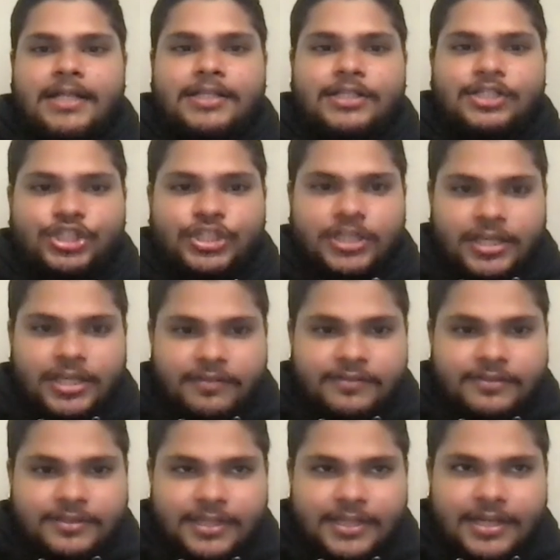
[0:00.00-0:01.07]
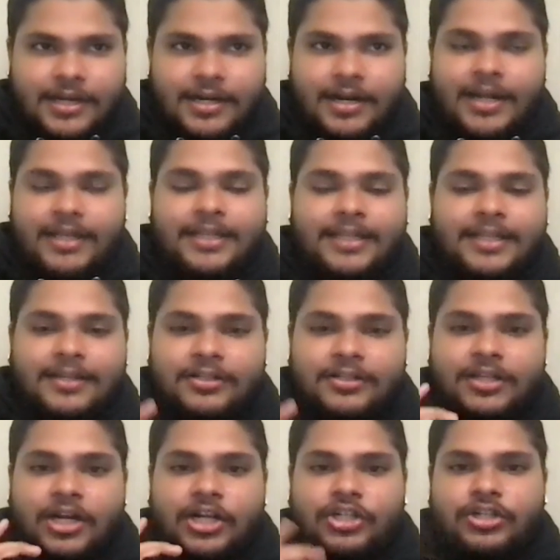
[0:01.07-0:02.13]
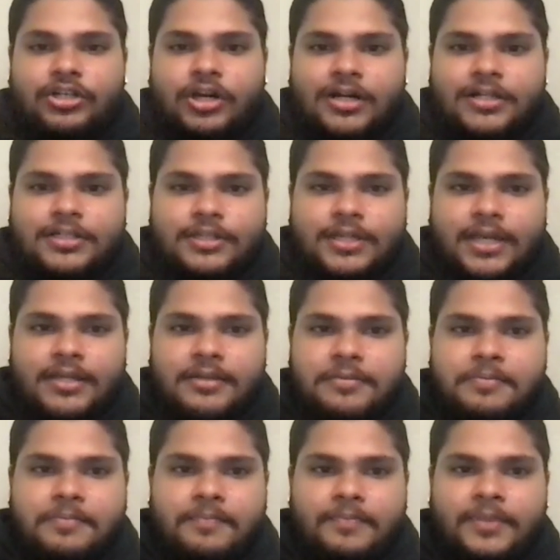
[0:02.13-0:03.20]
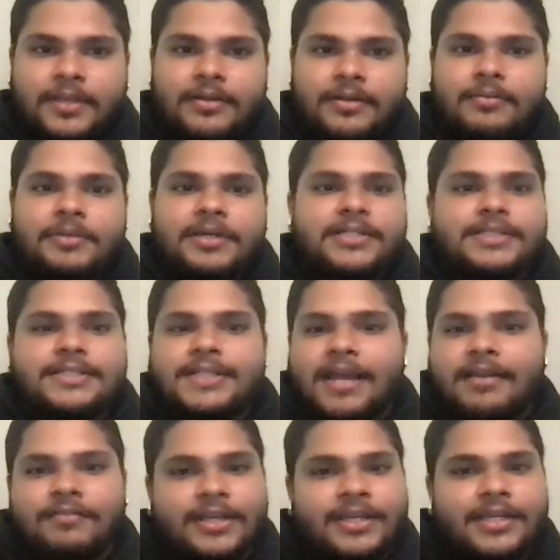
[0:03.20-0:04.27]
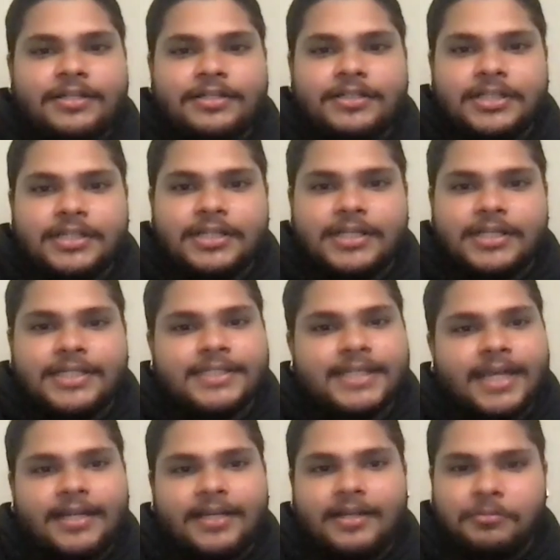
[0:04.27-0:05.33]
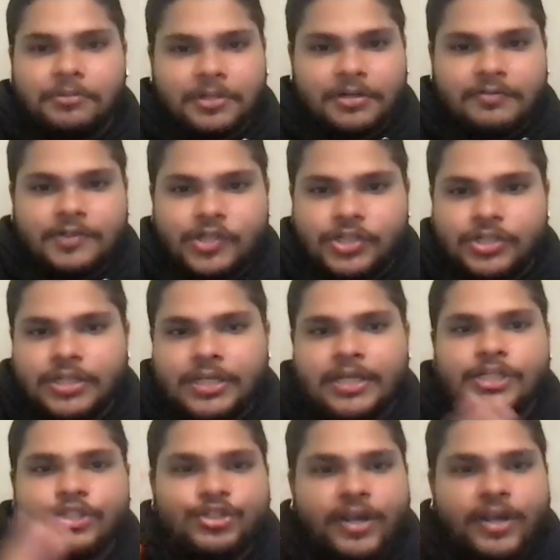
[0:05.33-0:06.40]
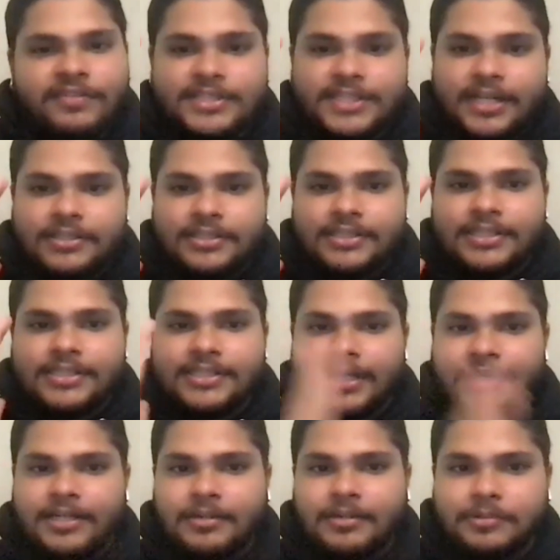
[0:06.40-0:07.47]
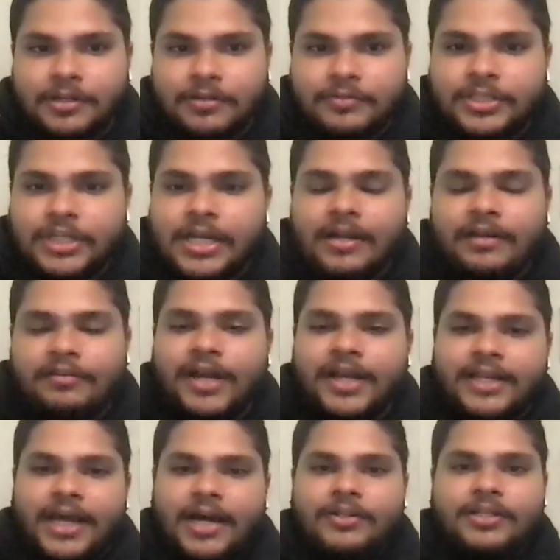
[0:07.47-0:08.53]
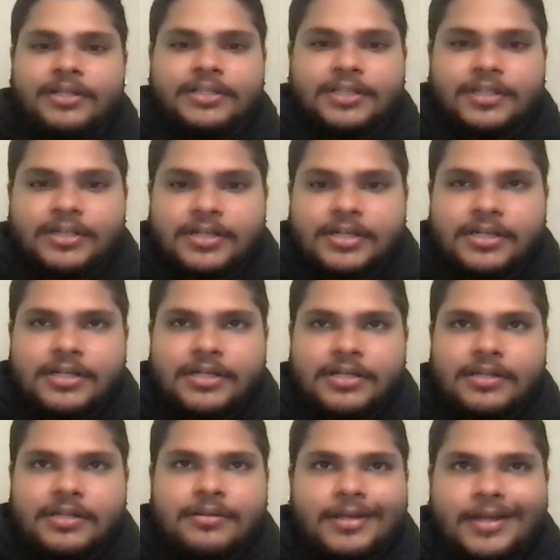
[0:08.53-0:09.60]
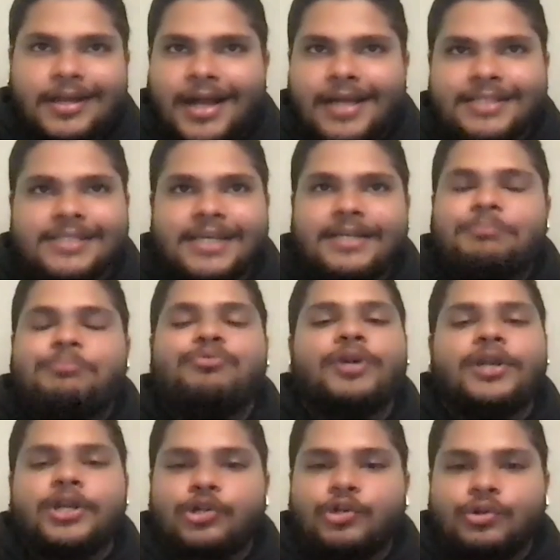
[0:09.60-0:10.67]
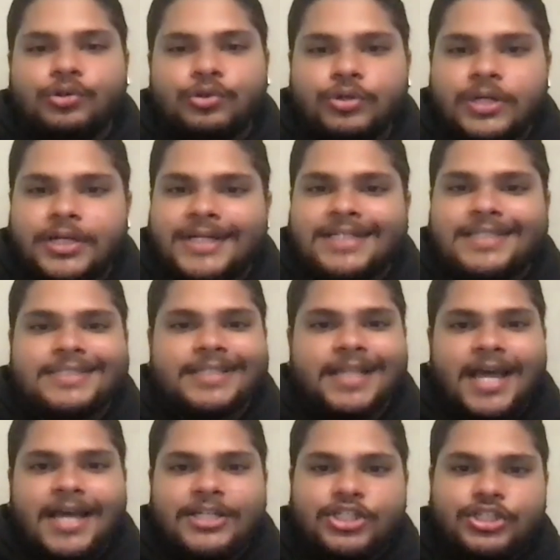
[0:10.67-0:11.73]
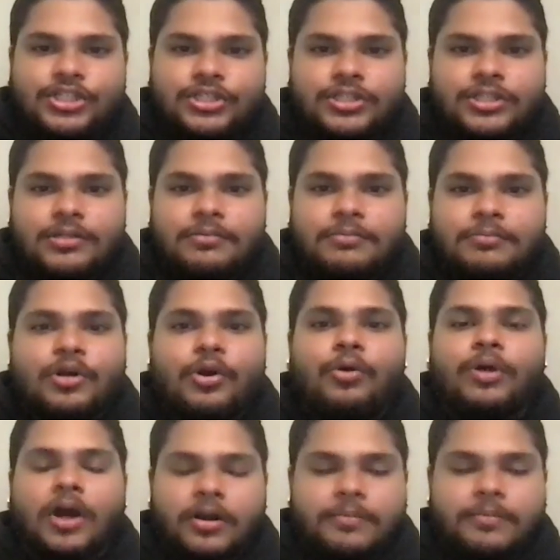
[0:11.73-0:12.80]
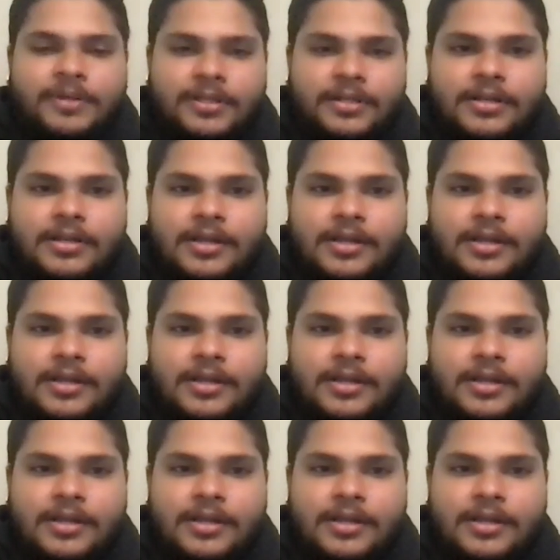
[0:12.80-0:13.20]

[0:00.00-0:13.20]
The Chiefs, I think they're the underdog to get him because Tyreek Hill is getting double coverage. Mm. Travis Kelce is getting double coverage. Right now, their third guy is like Pringle slash Mecole Hardman,